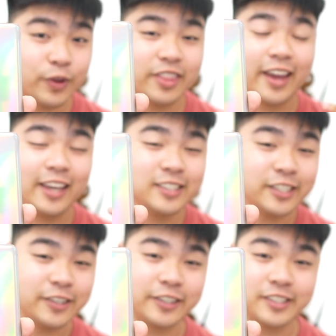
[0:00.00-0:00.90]
with the A
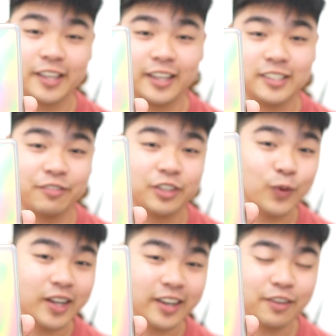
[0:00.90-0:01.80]
series, the
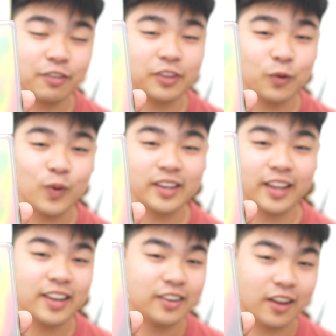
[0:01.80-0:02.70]
A71, A51,
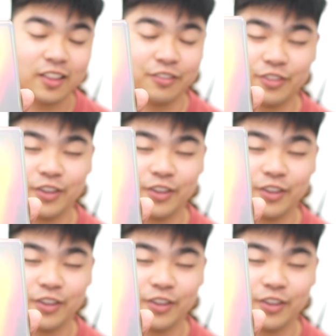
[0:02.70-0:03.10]
and all of